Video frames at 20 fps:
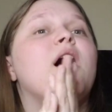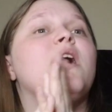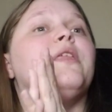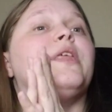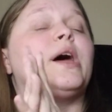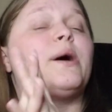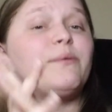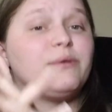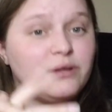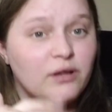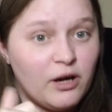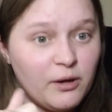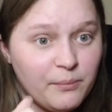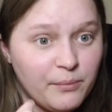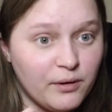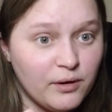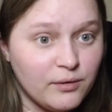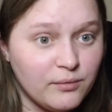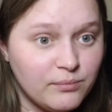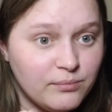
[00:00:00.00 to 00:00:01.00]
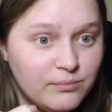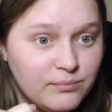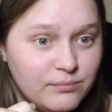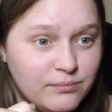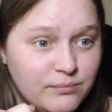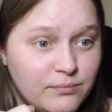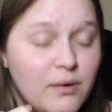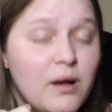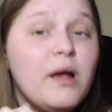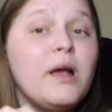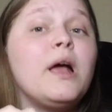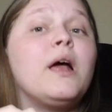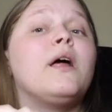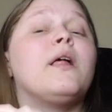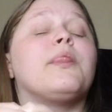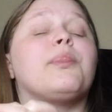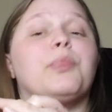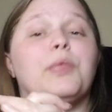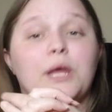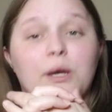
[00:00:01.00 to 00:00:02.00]
that was heartburn.
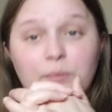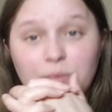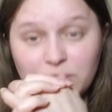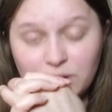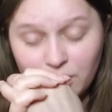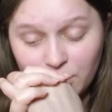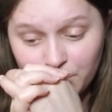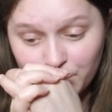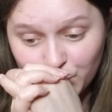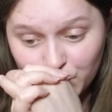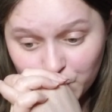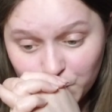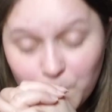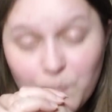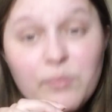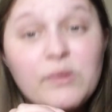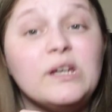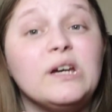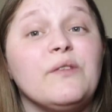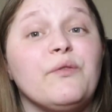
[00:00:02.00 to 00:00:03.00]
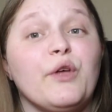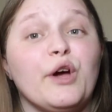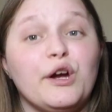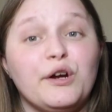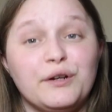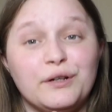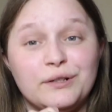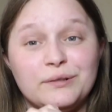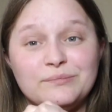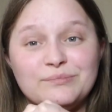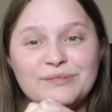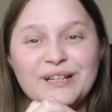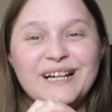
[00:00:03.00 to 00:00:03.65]
That hurt.